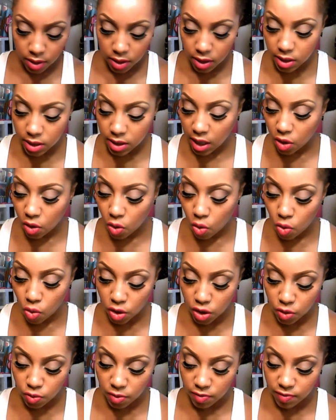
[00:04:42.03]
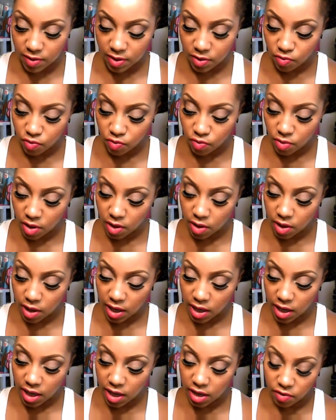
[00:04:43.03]
Looks like an orange with some a
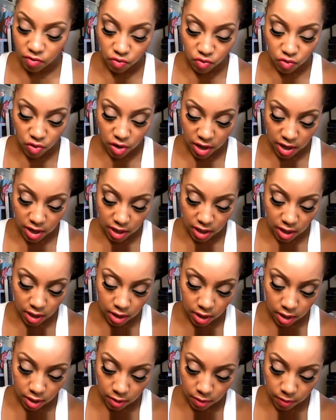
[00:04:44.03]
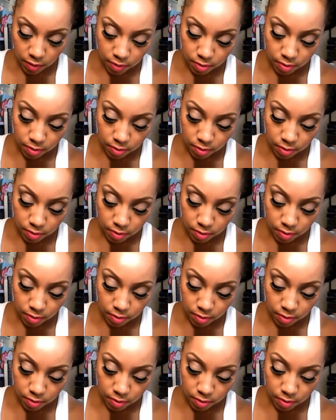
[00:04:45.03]
hint of red in it.